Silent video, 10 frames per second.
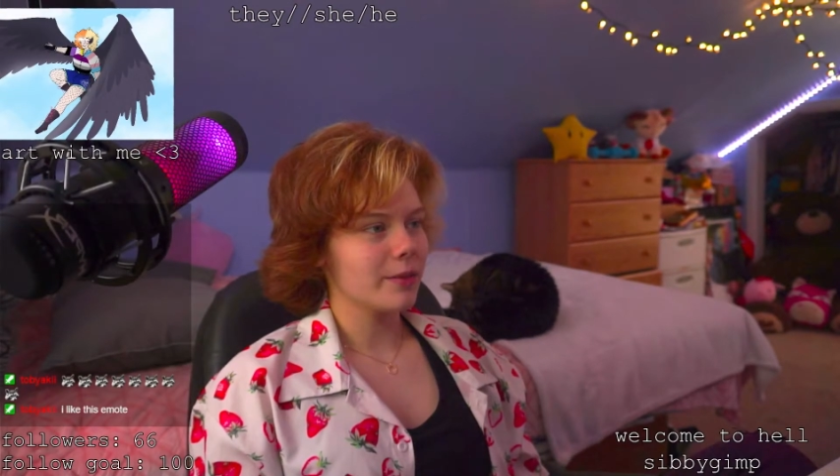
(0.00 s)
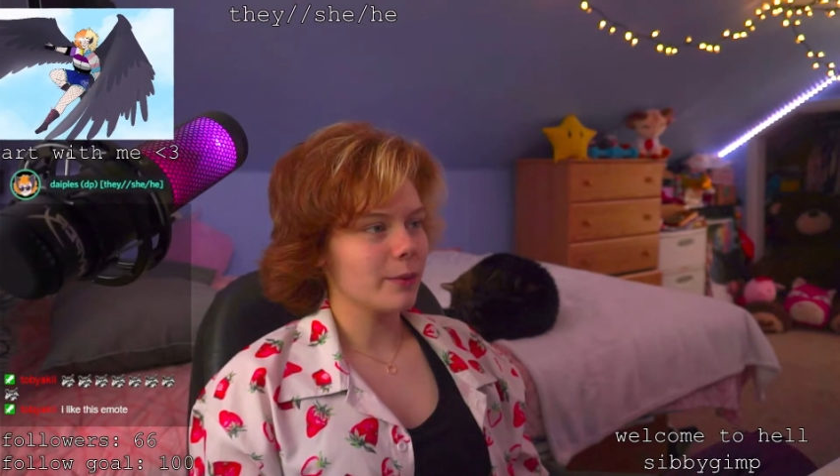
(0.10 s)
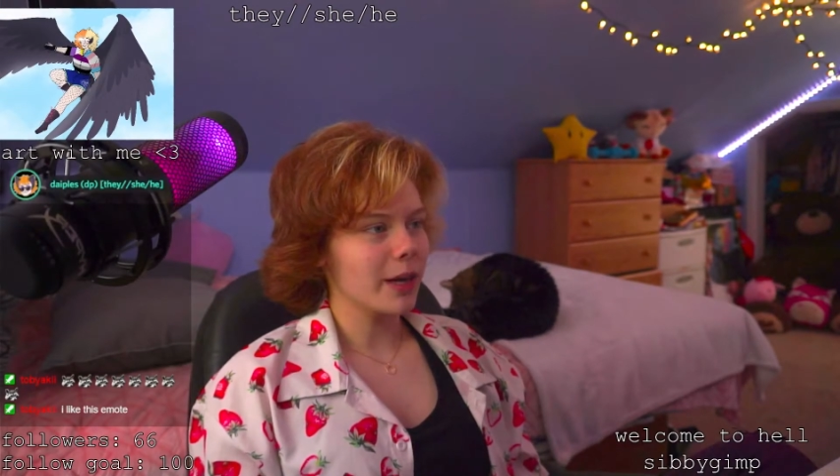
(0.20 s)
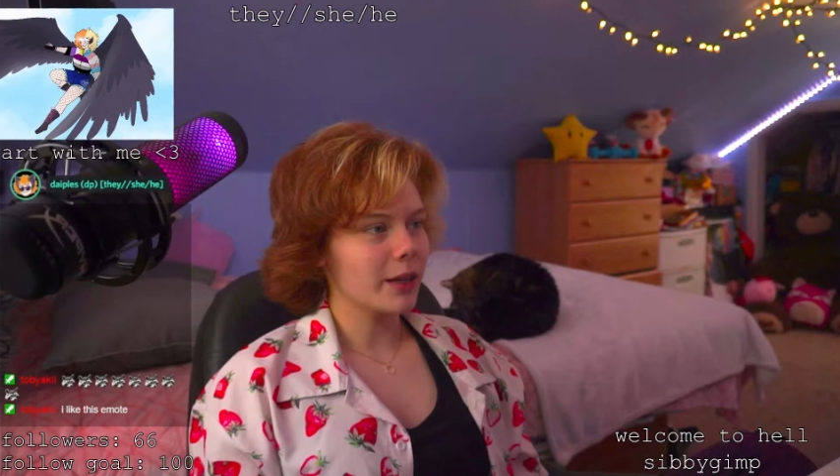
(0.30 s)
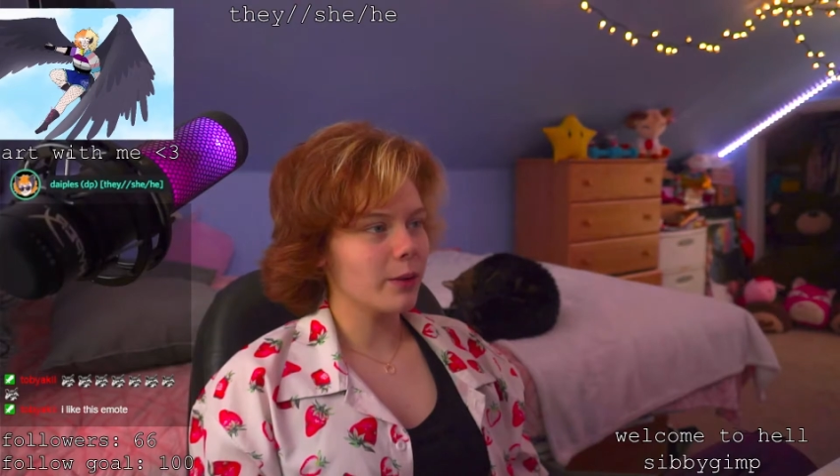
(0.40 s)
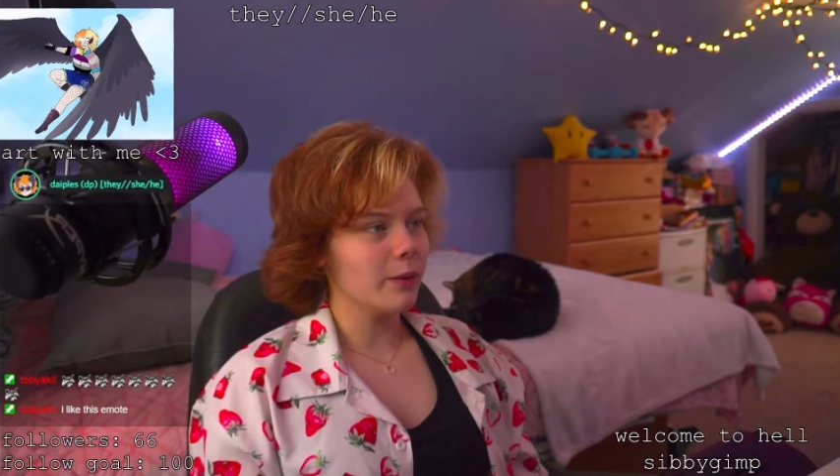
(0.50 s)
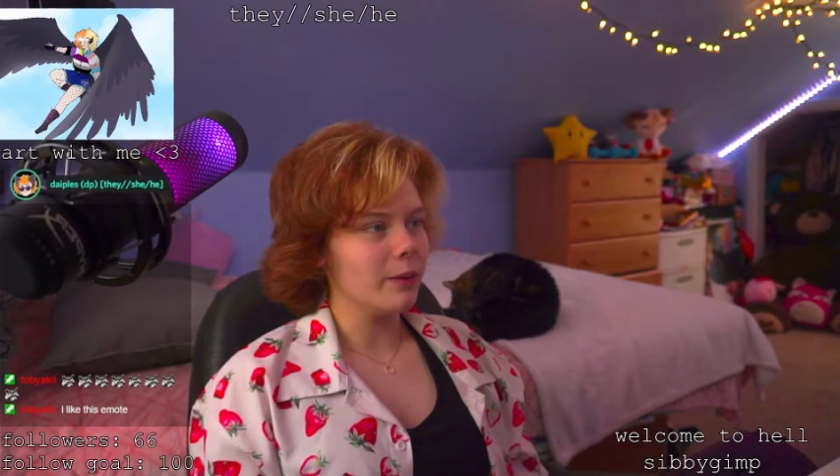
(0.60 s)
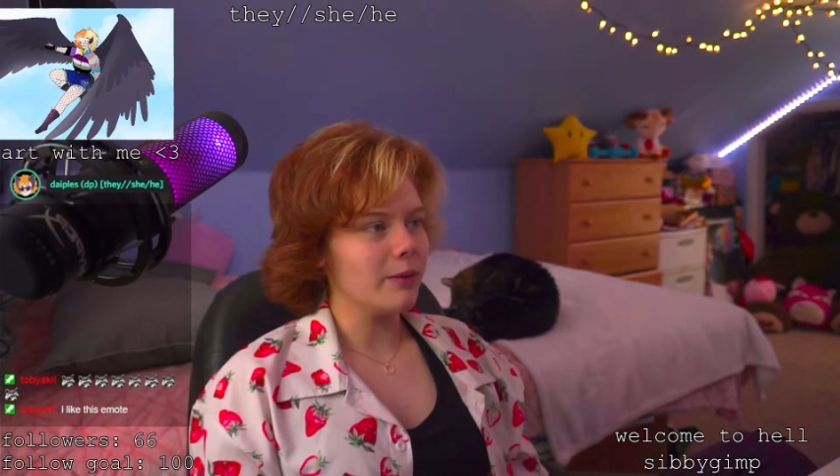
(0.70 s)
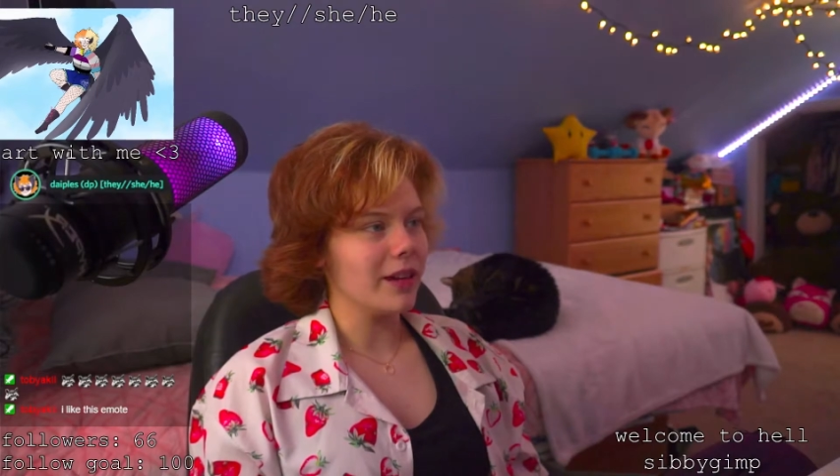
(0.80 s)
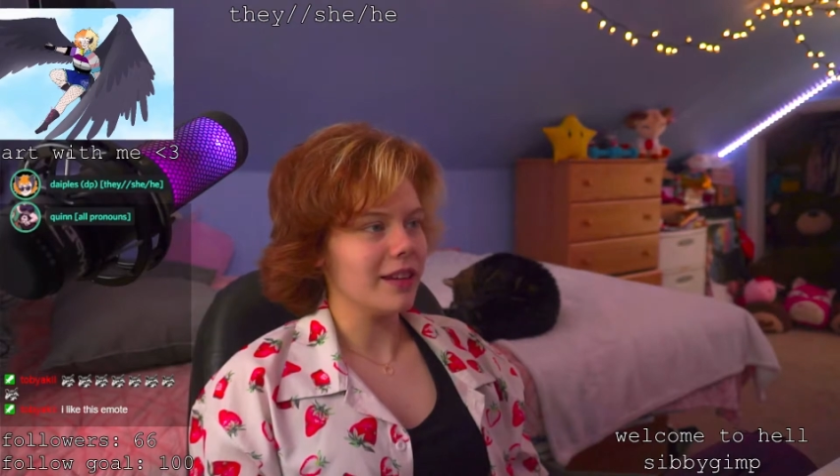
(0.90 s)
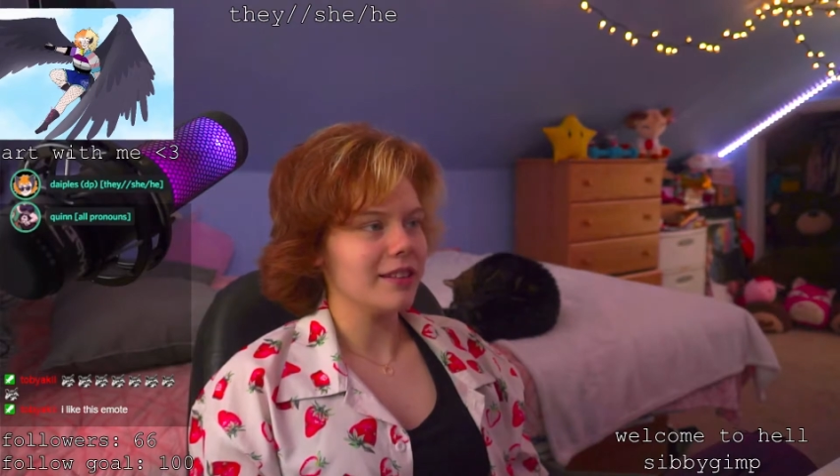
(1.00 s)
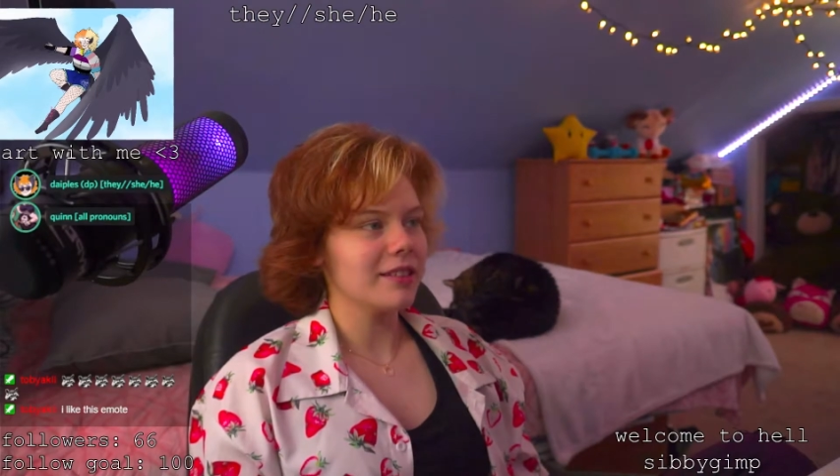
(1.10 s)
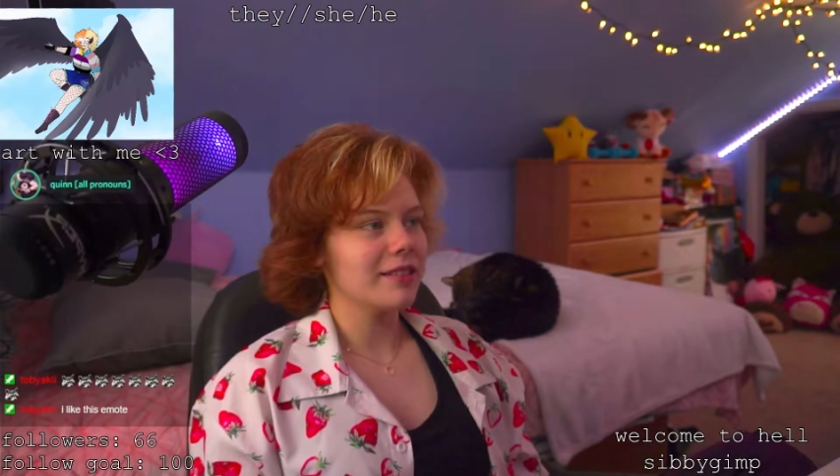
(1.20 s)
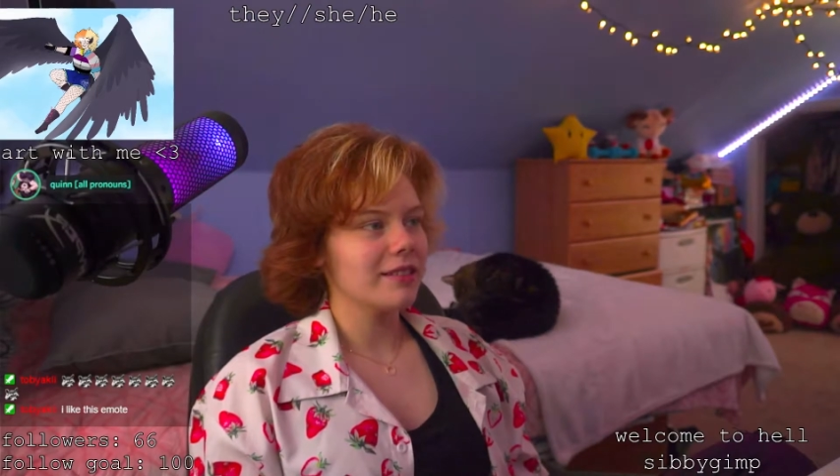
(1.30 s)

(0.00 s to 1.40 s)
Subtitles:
Raccoon face.